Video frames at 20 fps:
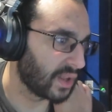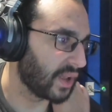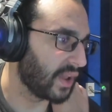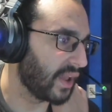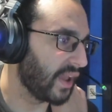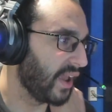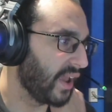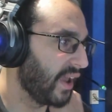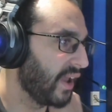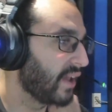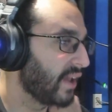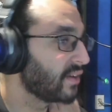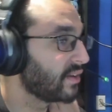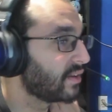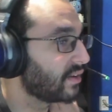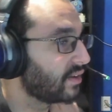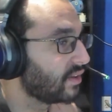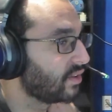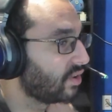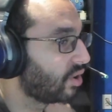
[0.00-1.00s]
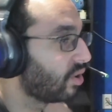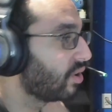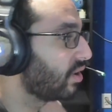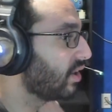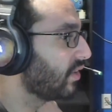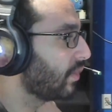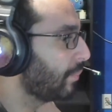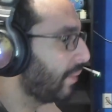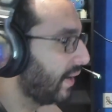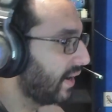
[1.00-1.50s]
And Laura,
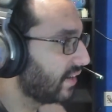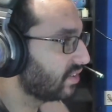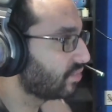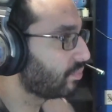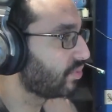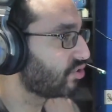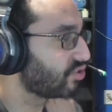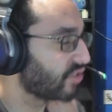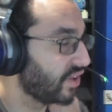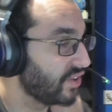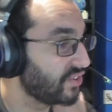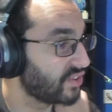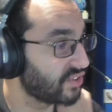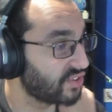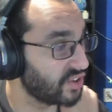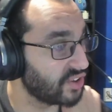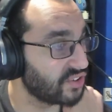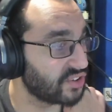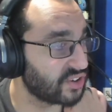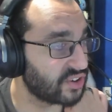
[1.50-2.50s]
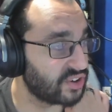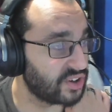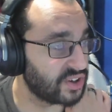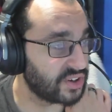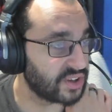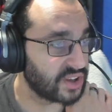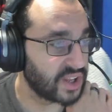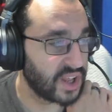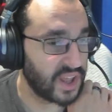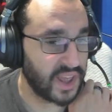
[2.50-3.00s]
in the past, betrays the
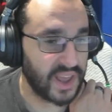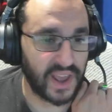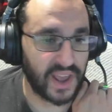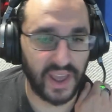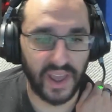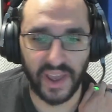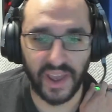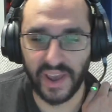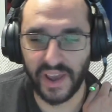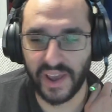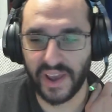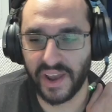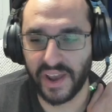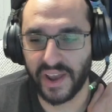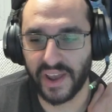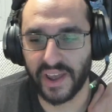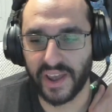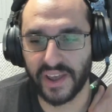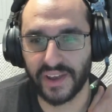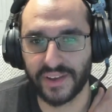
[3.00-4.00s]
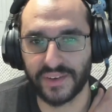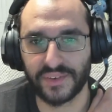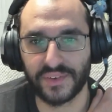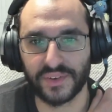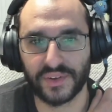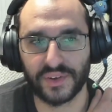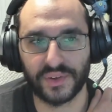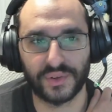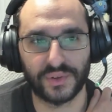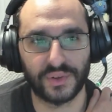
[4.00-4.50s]
sisterhood, and
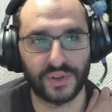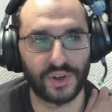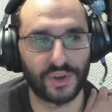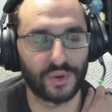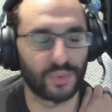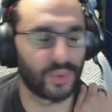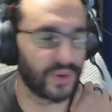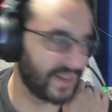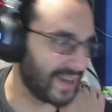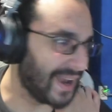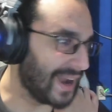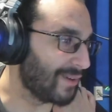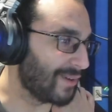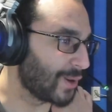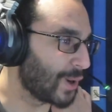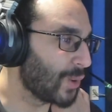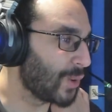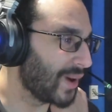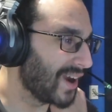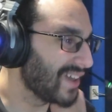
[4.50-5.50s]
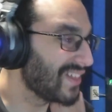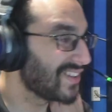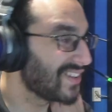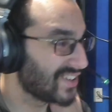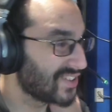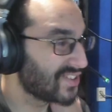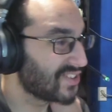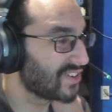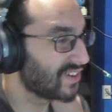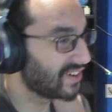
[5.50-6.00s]
we now know why the
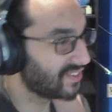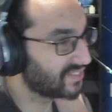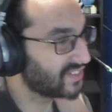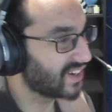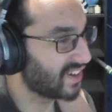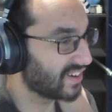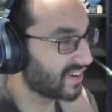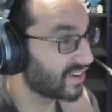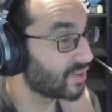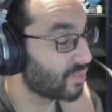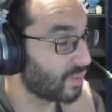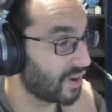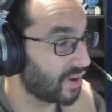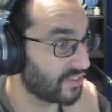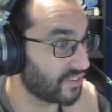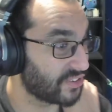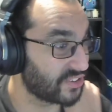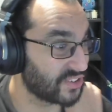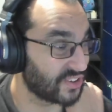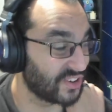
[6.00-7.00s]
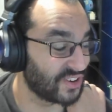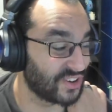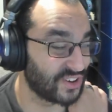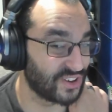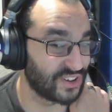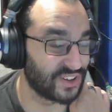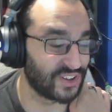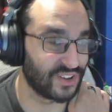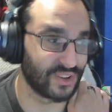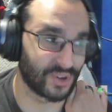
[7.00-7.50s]
sisterhood of Dada wants
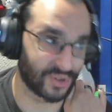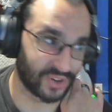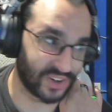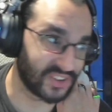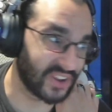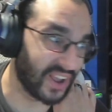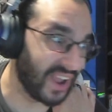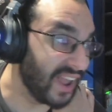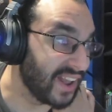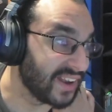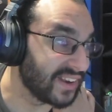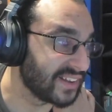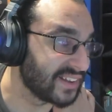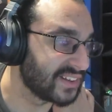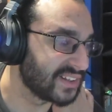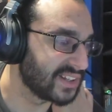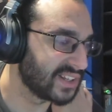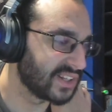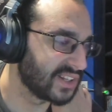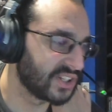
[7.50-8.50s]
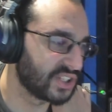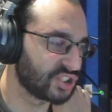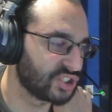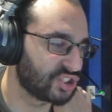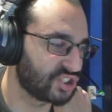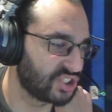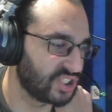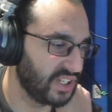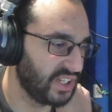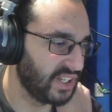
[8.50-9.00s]
Laura's head.
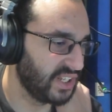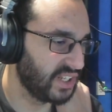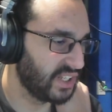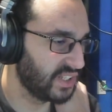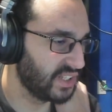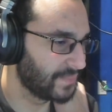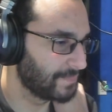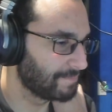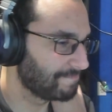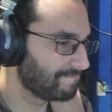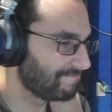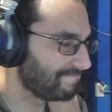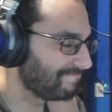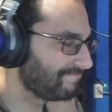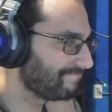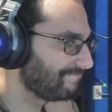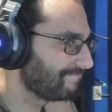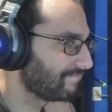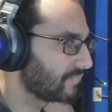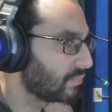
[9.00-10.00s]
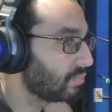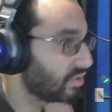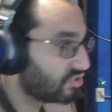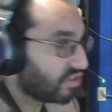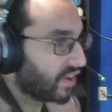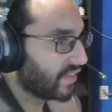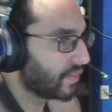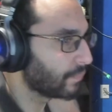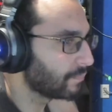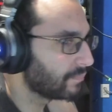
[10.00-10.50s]
She
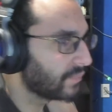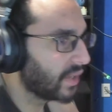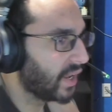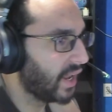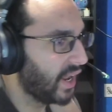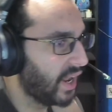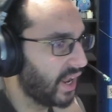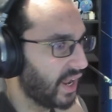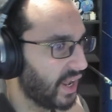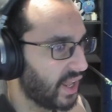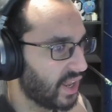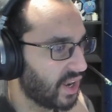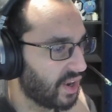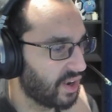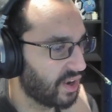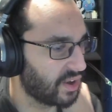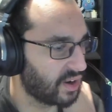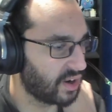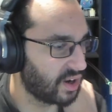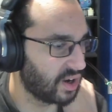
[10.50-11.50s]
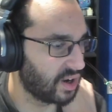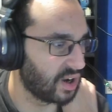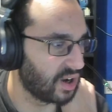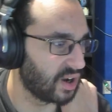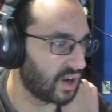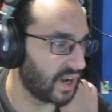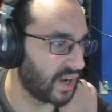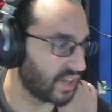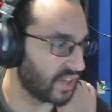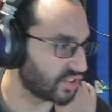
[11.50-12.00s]
betrayed them, and
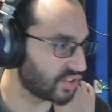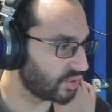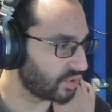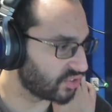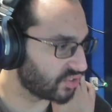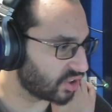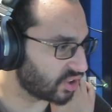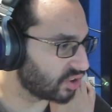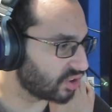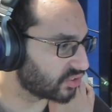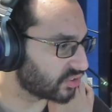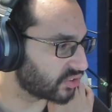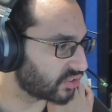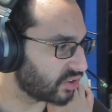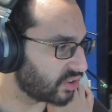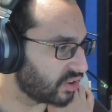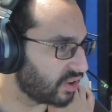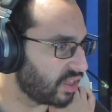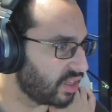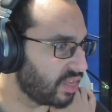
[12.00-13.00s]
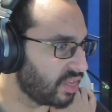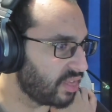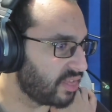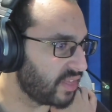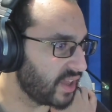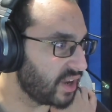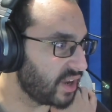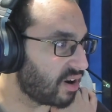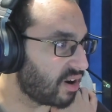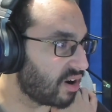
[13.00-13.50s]
as a result,
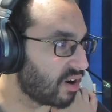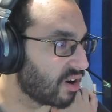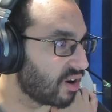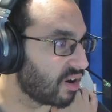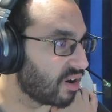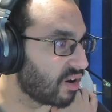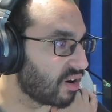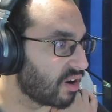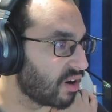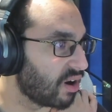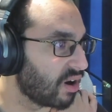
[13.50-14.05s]
they are